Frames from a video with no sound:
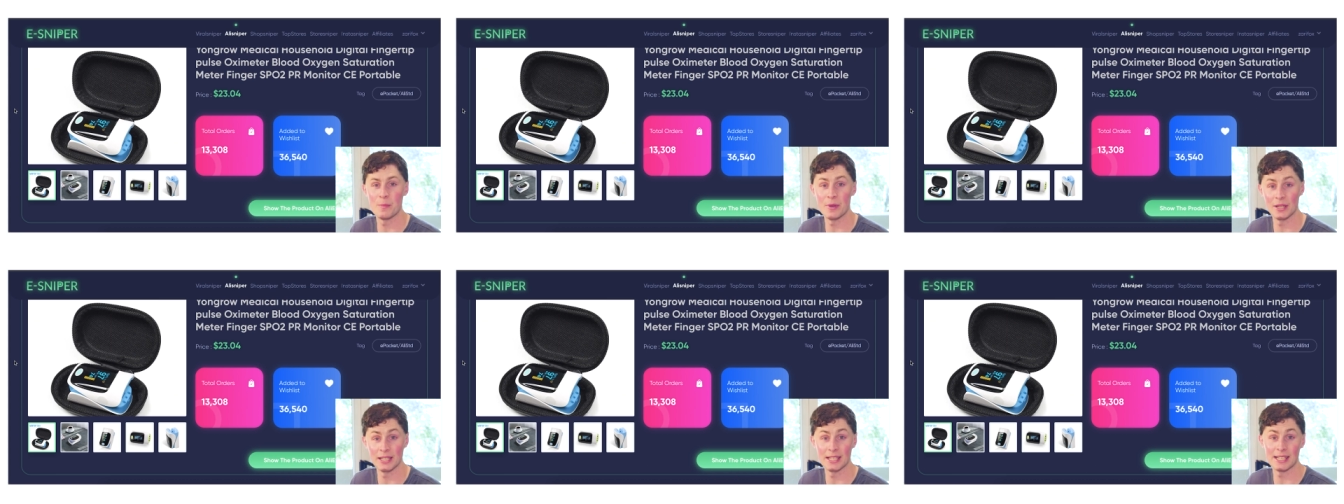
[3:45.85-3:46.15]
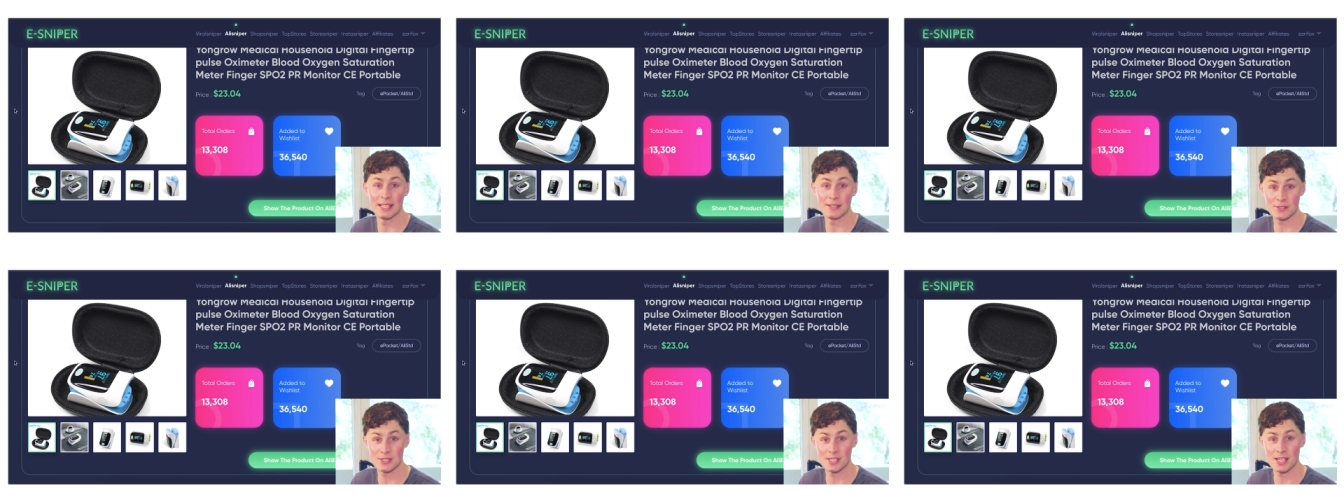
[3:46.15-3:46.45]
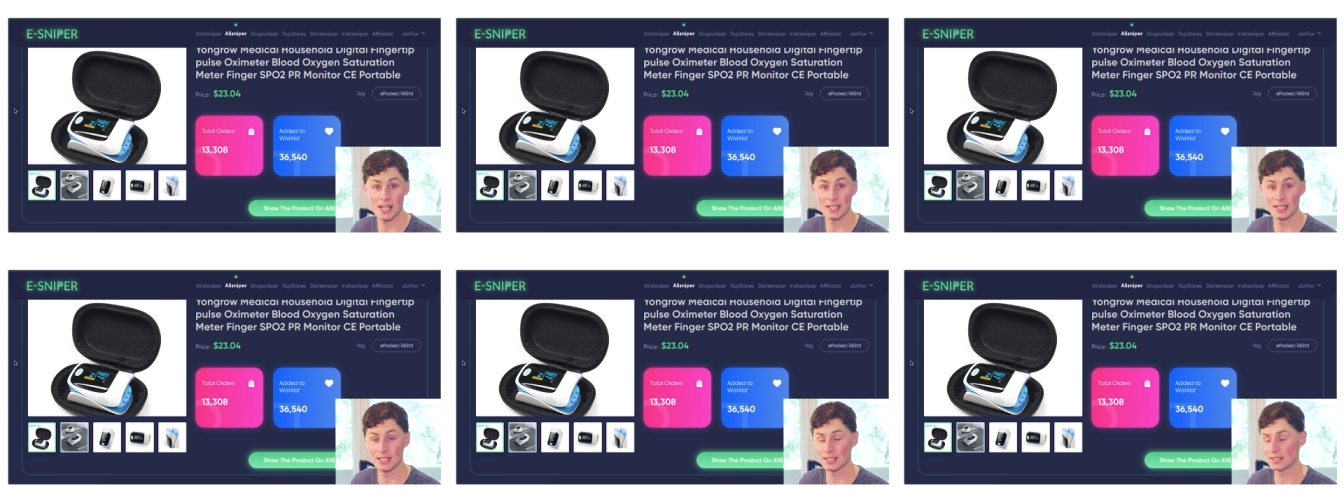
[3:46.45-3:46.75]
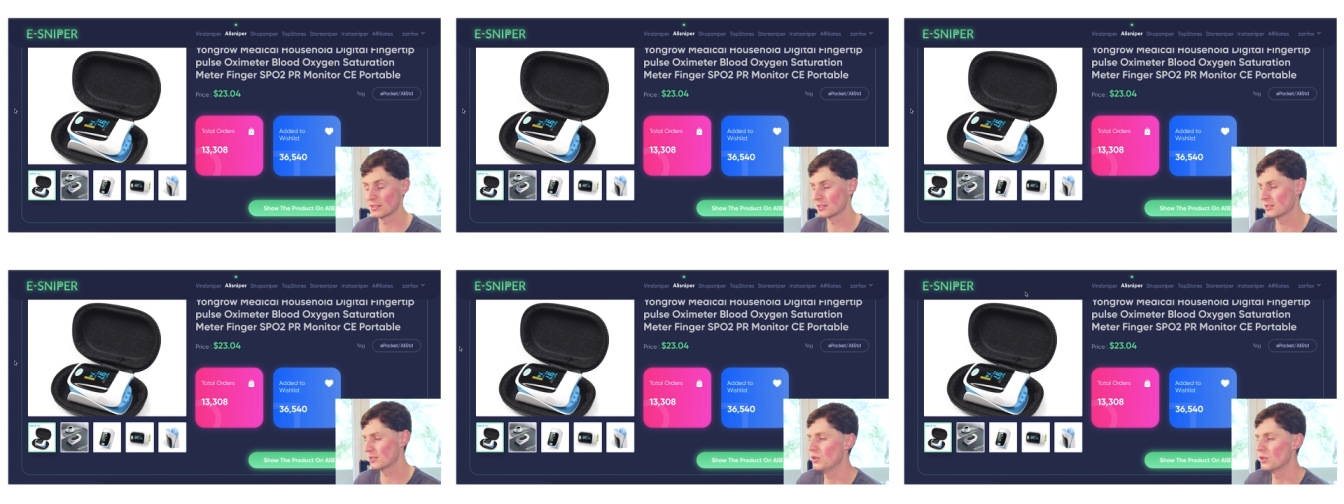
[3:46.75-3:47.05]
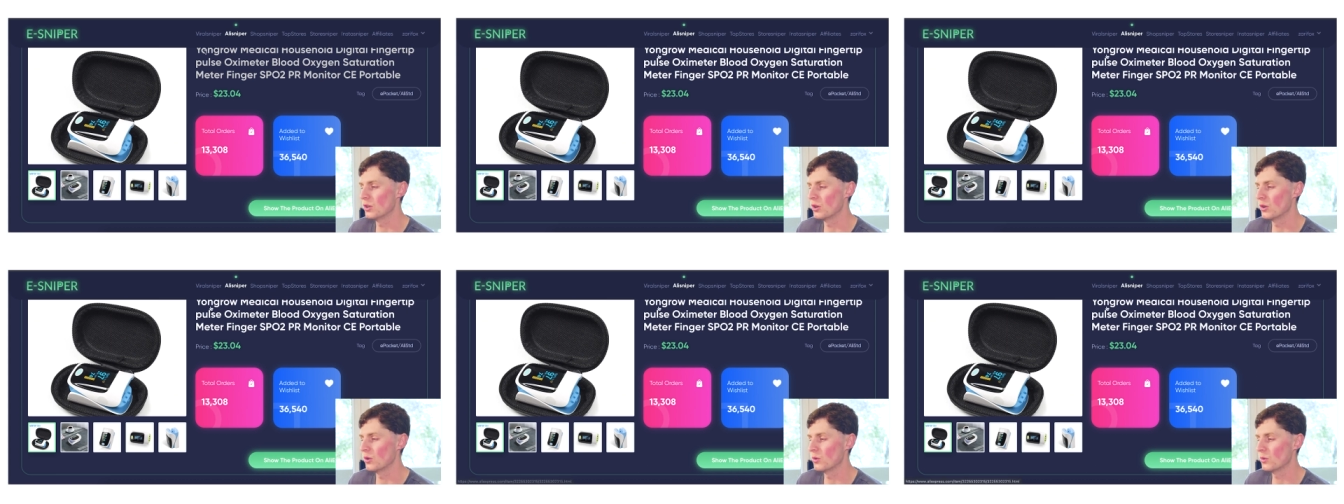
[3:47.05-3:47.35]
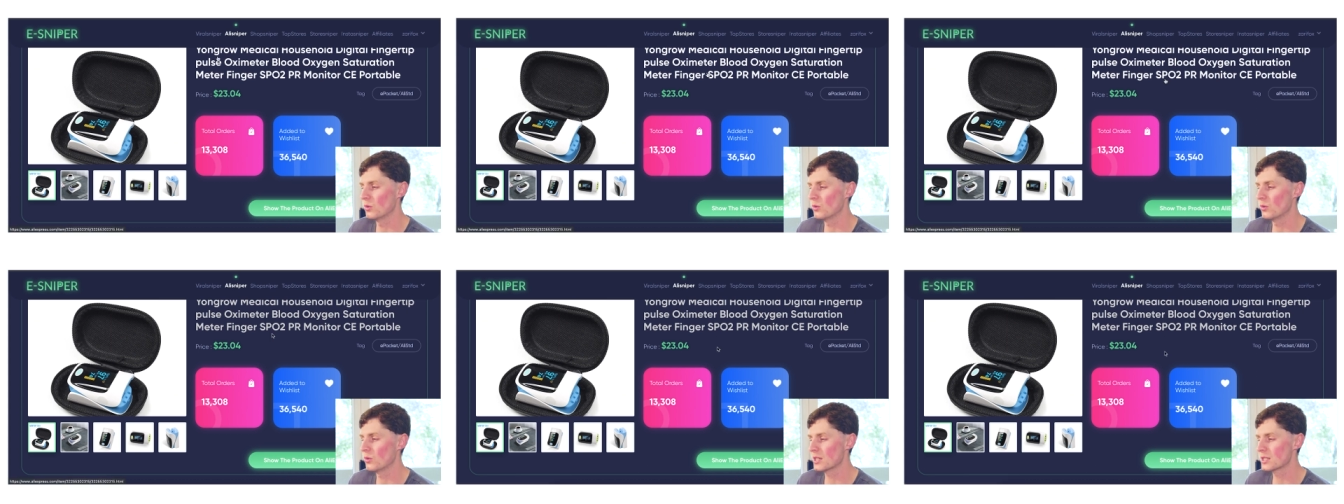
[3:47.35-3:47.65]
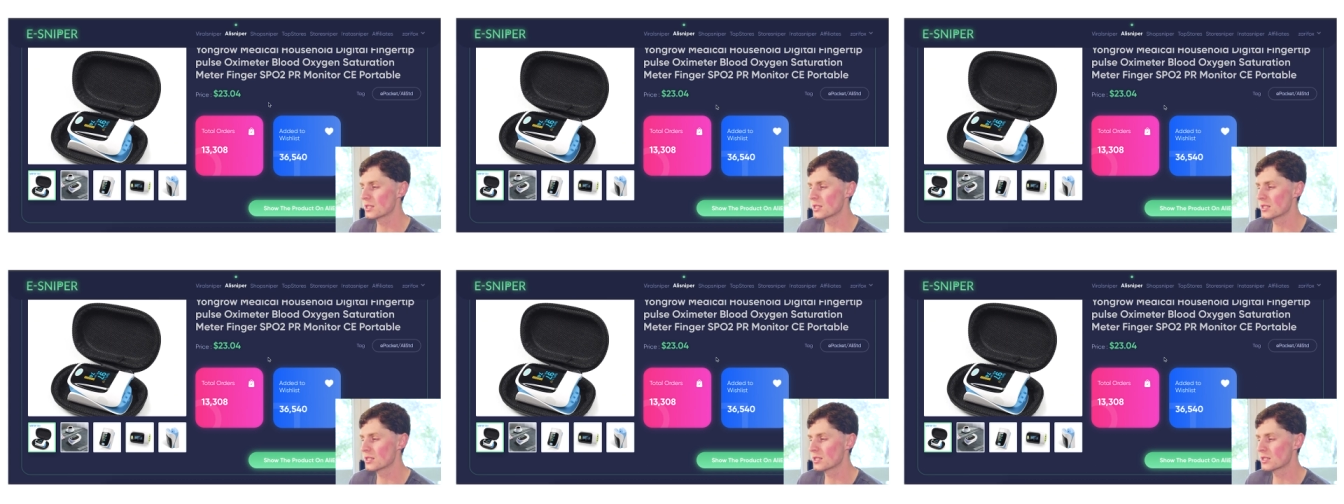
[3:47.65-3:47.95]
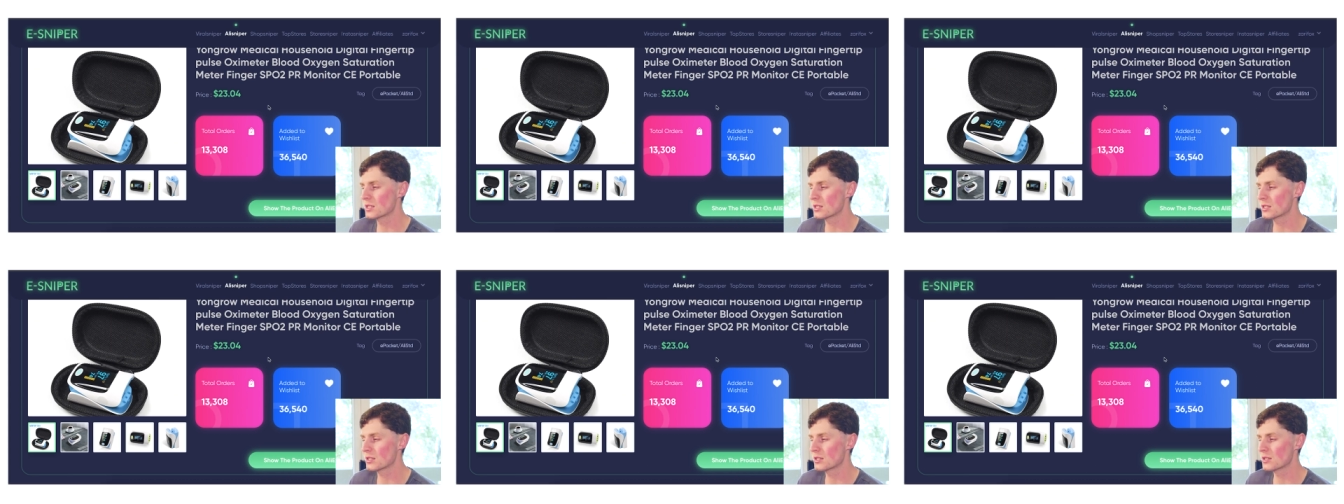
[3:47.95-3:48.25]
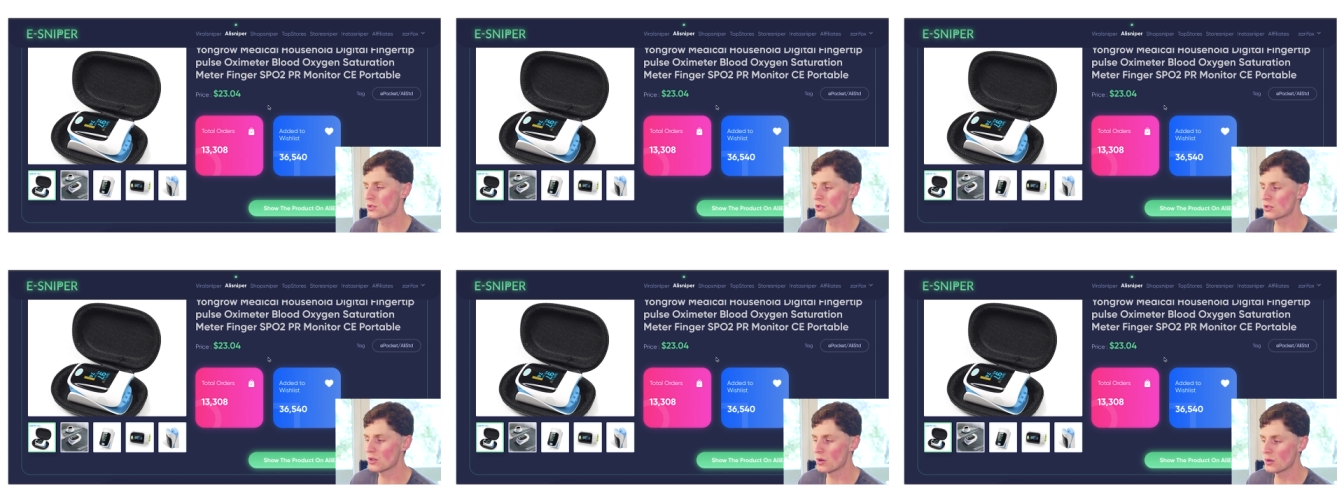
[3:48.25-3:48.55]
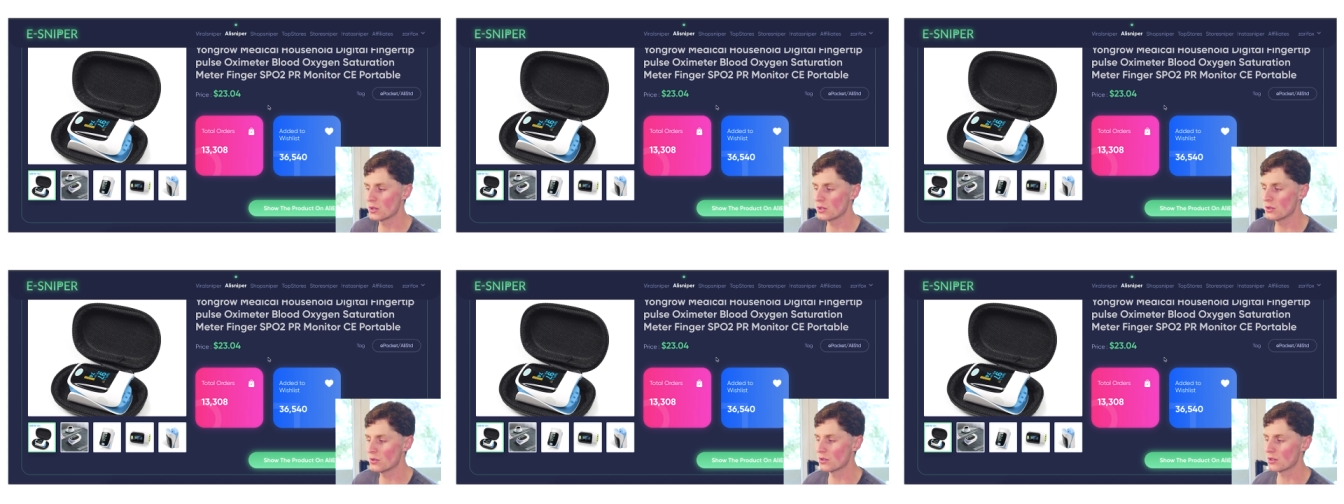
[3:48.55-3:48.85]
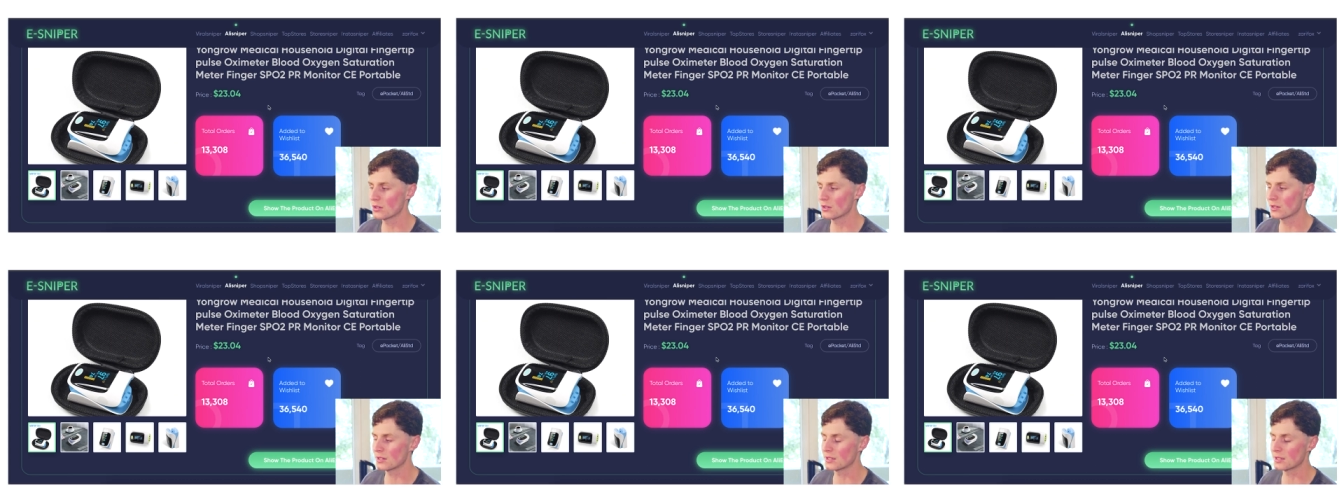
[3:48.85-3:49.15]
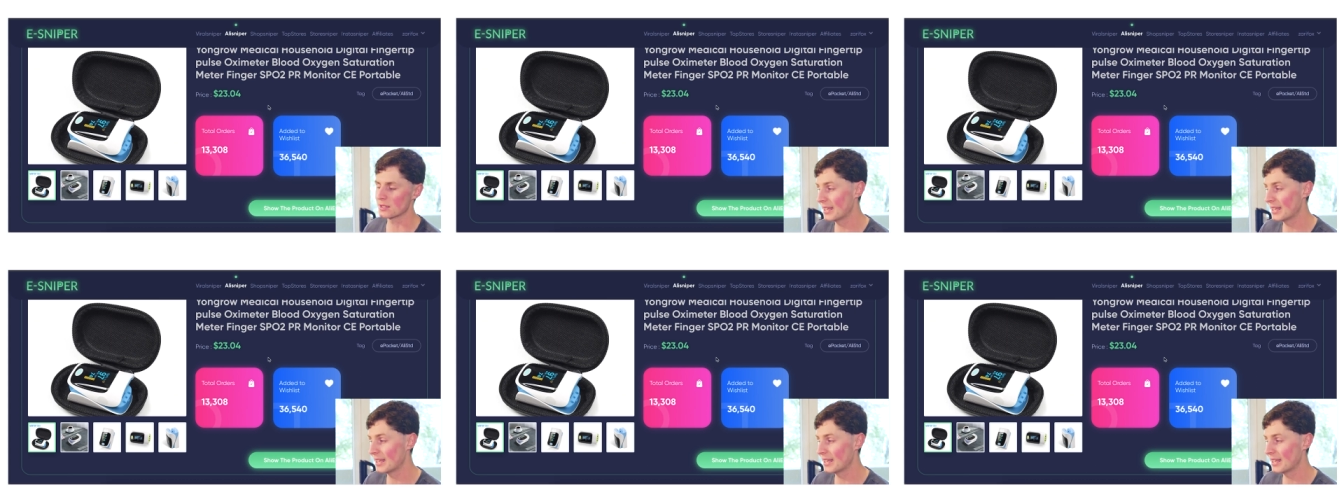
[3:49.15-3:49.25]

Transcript: ability of selling. You know, this is showing you that